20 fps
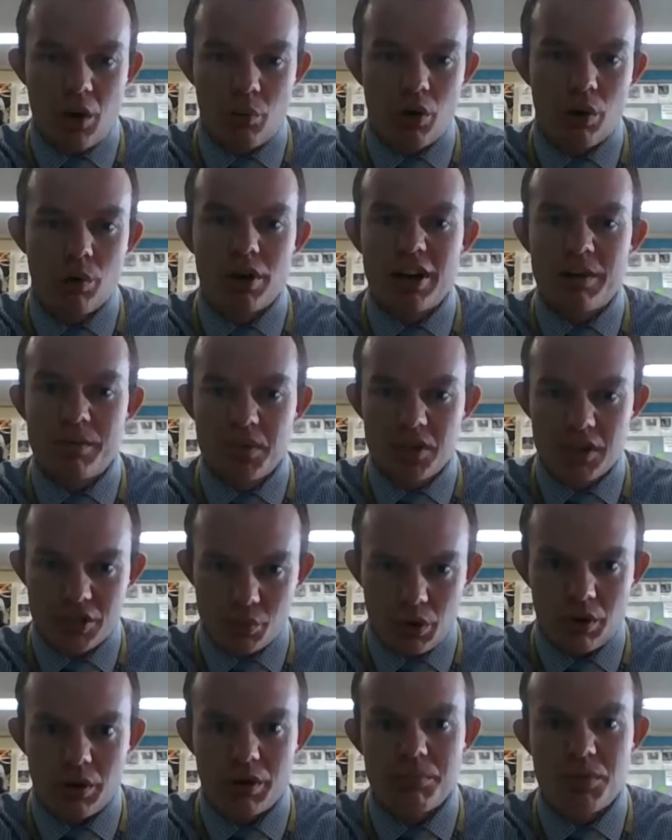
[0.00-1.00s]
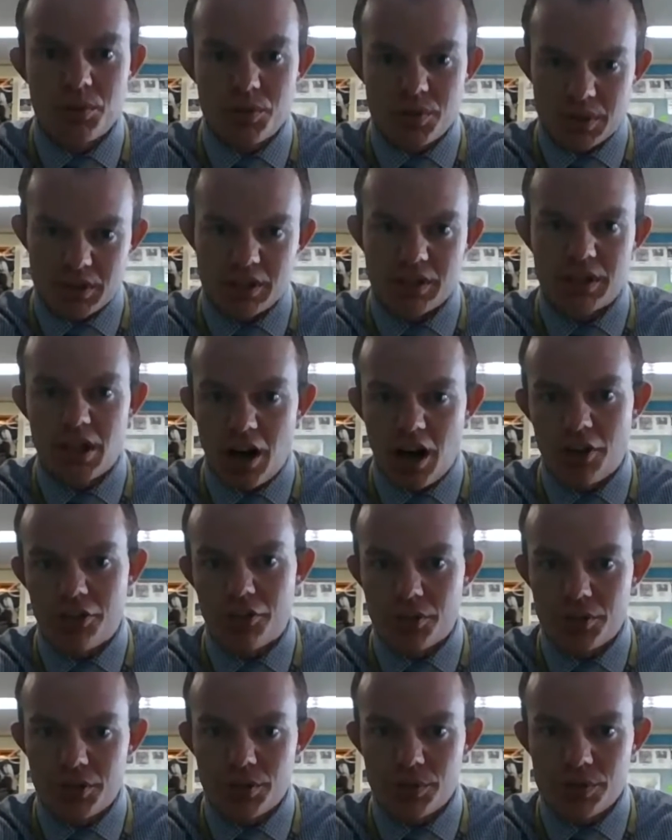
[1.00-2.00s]
What were images, what music did the
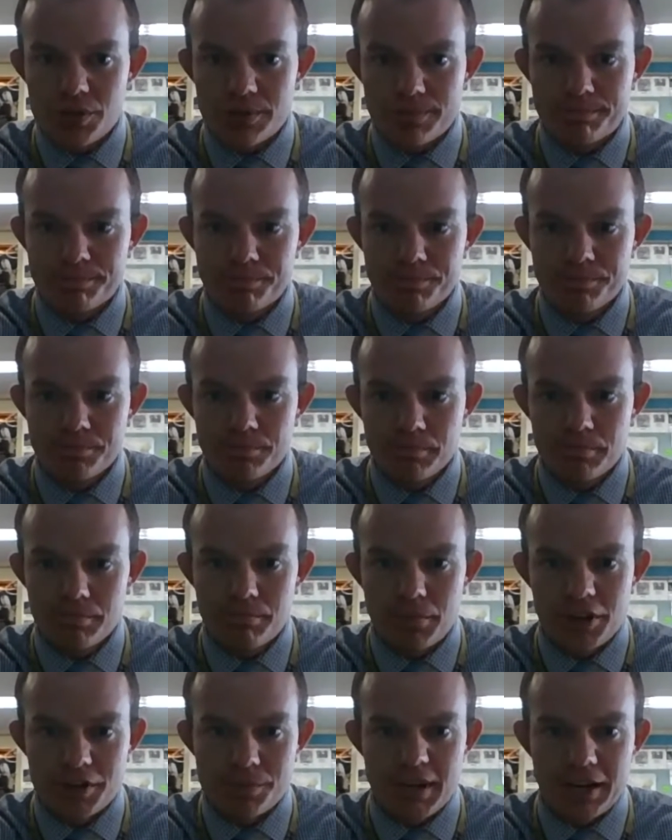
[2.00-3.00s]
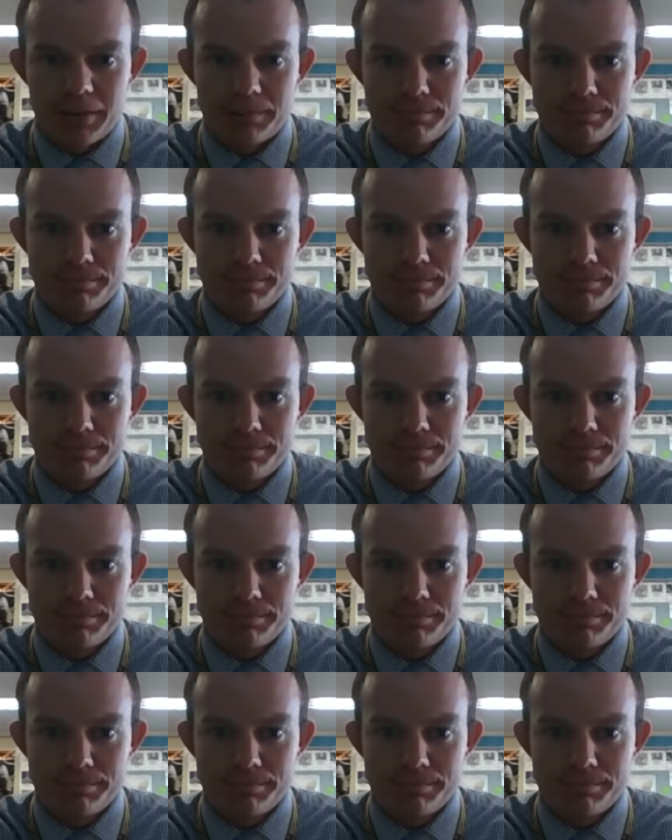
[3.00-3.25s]
author use? Pause me now.